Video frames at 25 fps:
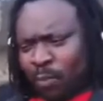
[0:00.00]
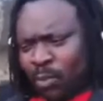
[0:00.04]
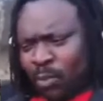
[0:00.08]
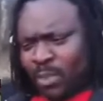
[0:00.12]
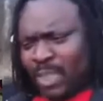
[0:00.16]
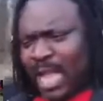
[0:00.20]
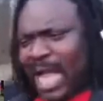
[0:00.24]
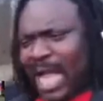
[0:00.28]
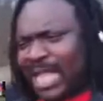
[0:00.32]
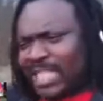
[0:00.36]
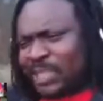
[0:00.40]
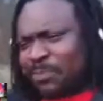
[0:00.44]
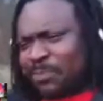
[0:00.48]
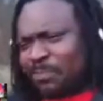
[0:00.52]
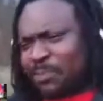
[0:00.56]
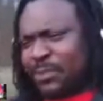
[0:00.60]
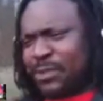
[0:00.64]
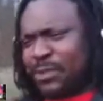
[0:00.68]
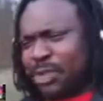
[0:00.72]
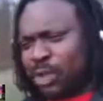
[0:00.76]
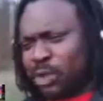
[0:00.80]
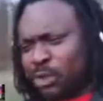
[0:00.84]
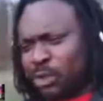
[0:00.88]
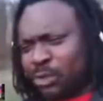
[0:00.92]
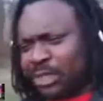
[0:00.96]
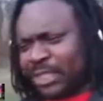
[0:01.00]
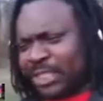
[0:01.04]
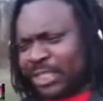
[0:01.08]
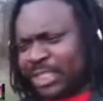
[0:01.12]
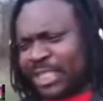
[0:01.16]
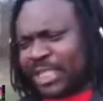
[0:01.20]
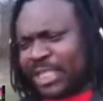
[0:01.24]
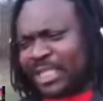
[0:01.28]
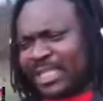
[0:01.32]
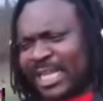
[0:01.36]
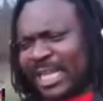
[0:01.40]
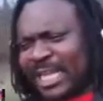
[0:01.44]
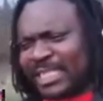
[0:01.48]
That
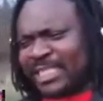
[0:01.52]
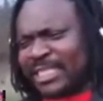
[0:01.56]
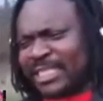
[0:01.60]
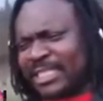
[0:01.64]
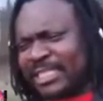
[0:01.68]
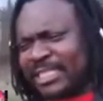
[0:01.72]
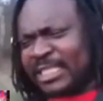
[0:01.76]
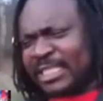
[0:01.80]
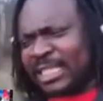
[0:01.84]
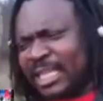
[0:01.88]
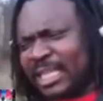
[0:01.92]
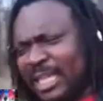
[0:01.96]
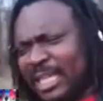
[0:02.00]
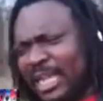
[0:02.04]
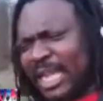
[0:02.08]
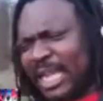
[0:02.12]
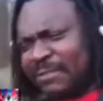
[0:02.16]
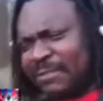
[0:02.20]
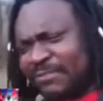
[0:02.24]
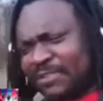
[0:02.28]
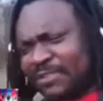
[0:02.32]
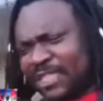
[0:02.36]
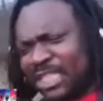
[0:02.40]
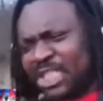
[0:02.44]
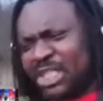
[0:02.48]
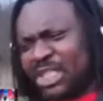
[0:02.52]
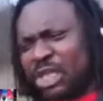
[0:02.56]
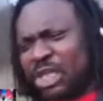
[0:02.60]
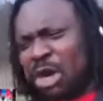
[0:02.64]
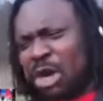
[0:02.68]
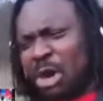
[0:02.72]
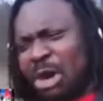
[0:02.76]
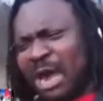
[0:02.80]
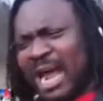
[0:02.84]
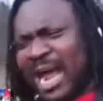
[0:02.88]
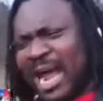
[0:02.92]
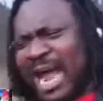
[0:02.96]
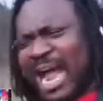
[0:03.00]
purity that is still left in
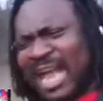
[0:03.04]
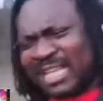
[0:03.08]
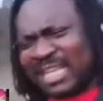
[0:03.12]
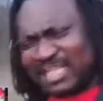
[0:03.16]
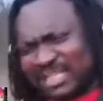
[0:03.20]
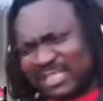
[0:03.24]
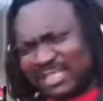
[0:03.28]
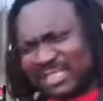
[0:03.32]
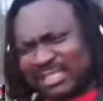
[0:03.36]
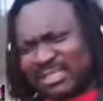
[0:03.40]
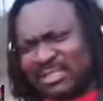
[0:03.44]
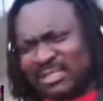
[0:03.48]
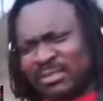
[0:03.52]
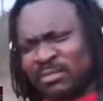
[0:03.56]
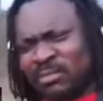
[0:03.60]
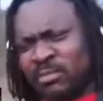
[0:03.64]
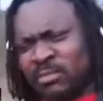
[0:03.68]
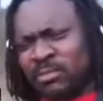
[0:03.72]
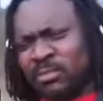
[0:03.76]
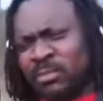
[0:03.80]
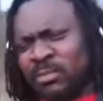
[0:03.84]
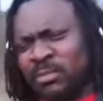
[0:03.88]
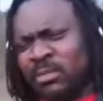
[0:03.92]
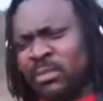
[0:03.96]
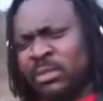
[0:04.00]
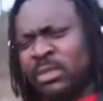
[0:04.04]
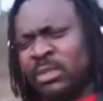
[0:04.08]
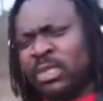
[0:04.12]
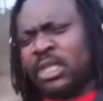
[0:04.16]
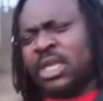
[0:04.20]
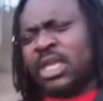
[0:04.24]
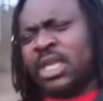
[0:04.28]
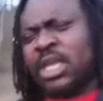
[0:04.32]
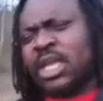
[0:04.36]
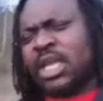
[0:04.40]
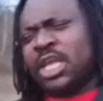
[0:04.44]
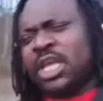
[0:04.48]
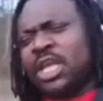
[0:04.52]
your hearts.
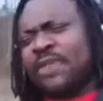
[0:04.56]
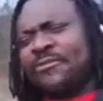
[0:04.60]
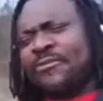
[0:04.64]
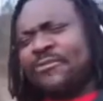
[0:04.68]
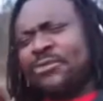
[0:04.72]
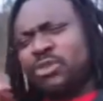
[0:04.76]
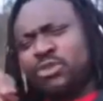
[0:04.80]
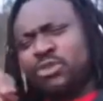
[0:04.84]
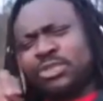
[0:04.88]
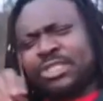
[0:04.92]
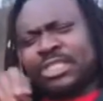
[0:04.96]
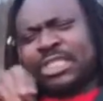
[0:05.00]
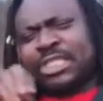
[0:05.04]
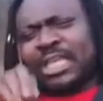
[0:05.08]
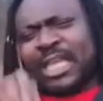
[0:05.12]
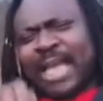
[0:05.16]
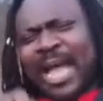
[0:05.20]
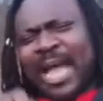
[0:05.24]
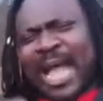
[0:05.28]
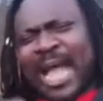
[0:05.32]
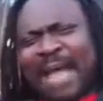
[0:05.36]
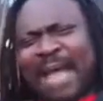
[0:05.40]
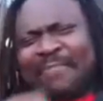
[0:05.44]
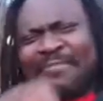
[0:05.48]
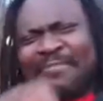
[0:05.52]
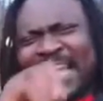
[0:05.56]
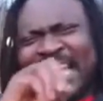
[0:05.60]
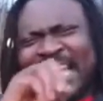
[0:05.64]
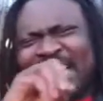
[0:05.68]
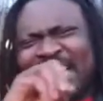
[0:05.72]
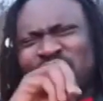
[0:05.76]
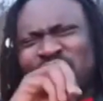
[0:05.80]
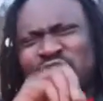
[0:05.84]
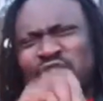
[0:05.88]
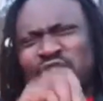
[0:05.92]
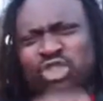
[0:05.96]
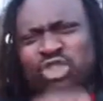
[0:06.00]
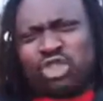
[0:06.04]
If you still have a
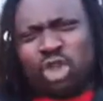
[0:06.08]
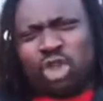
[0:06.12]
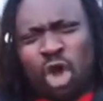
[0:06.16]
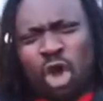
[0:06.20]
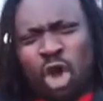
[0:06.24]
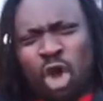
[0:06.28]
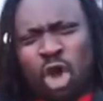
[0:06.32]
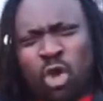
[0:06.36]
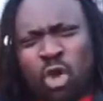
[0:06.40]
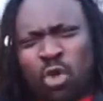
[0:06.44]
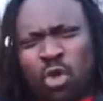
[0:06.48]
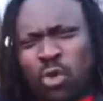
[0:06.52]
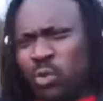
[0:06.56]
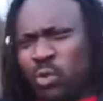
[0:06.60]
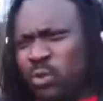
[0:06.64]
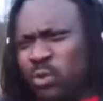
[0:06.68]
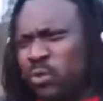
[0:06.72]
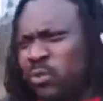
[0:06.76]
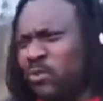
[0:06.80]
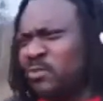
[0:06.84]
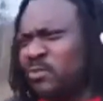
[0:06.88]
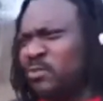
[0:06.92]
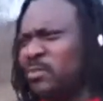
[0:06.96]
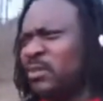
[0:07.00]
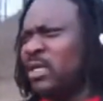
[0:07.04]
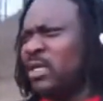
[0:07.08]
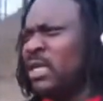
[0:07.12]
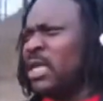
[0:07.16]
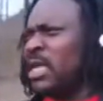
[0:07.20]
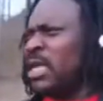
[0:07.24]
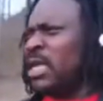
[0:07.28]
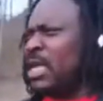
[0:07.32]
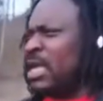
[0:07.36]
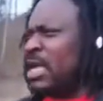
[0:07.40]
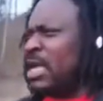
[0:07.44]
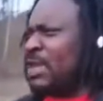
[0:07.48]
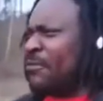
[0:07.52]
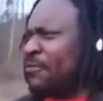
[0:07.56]
soul,
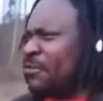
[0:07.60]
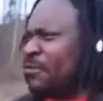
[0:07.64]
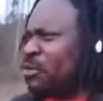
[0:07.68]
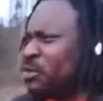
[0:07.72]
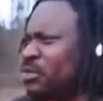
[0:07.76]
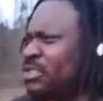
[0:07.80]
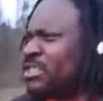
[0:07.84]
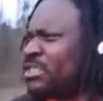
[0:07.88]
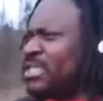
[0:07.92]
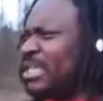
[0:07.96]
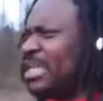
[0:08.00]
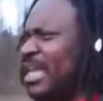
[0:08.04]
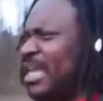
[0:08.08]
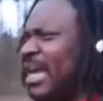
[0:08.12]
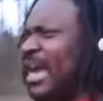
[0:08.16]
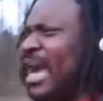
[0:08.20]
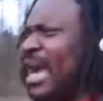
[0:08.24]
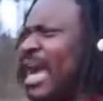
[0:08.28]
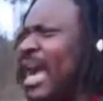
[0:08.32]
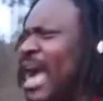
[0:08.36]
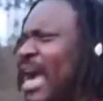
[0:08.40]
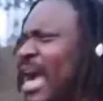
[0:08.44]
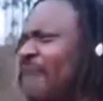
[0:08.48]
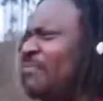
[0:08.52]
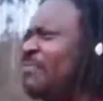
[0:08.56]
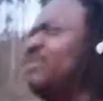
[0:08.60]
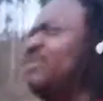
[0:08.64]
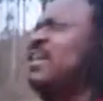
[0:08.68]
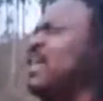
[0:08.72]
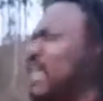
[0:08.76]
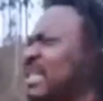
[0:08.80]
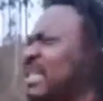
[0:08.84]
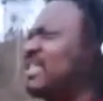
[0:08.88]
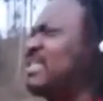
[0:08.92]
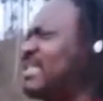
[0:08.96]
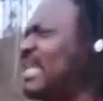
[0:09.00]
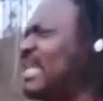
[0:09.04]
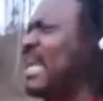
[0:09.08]
if you still have
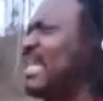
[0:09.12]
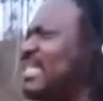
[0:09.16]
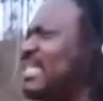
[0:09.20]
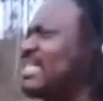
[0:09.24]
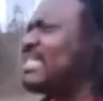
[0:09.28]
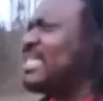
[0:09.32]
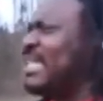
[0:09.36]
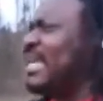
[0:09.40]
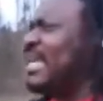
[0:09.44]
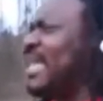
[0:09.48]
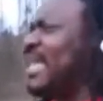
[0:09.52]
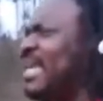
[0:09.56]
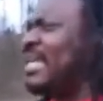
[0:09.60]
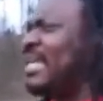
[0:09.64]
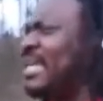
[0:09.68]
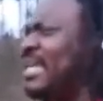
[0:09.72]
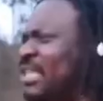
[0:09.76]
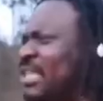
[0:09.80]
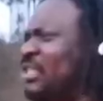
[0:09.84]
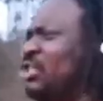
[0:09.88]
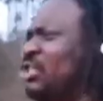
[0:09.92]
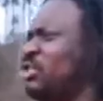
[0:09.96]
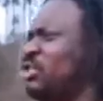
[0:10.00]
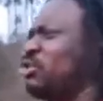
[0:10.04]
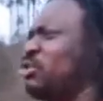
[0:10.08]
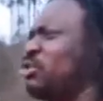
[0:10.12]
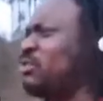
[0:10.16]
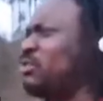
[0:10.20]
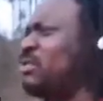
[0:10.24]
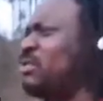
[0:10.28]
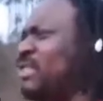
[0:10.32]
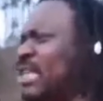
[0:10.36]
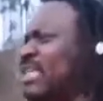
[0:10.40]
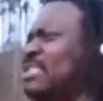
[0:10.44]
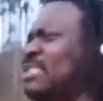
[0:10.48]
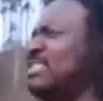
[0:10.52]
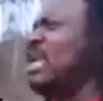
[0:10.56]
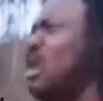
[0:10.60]
that thing in you
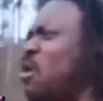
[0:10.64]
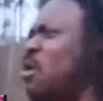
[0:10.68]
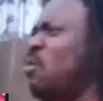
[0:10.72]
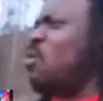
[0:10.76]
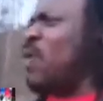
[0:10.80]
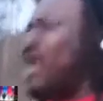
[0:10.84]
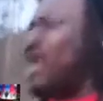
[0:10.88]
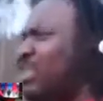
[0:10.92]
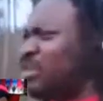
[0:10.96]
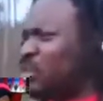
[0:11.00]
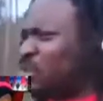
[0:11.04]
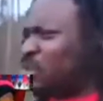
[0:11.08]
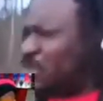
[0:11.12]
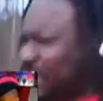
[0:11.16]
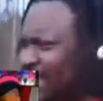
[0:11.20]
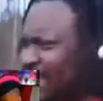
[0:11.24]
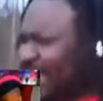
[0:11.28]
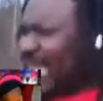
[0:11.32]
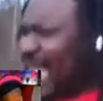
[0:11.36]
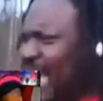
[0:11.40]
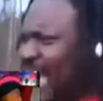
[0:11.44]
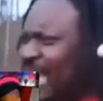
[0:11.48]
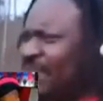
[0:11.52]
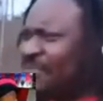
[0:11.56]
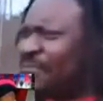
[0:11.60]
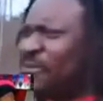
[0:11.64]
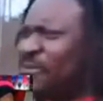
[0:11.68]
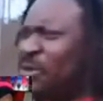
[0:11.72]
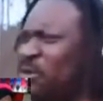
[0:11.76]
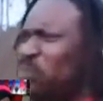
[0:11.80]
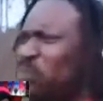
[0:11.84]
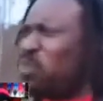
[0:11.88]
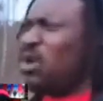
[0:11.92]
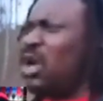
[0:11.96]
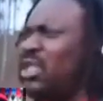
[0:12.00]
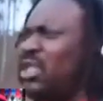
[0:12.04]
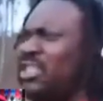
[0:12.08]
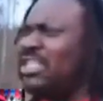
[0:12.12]
that want to stand for
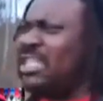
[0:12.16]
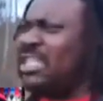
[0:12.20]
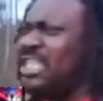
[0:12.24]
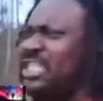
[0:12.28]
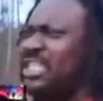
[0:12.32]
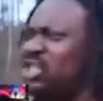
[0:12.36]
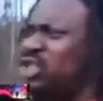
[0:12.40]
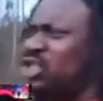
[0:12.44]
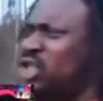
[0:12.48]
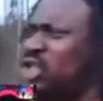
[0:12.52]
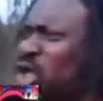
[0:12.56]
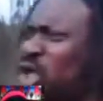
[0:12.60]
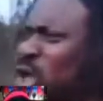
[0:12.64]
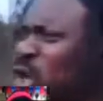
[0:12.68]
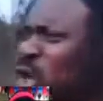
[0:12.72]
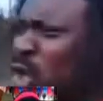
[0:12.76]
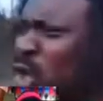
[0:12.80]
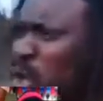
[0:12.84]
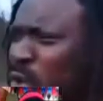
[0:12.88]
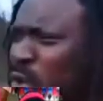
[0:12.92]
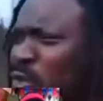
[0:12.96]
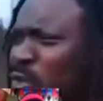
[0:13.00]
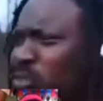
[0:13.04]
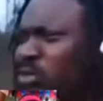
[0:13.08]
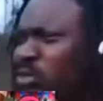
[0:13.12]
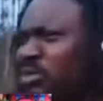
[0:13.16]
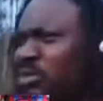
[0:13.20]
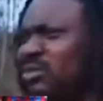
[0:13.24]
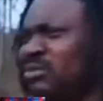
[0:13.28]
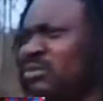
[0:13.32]
what is good,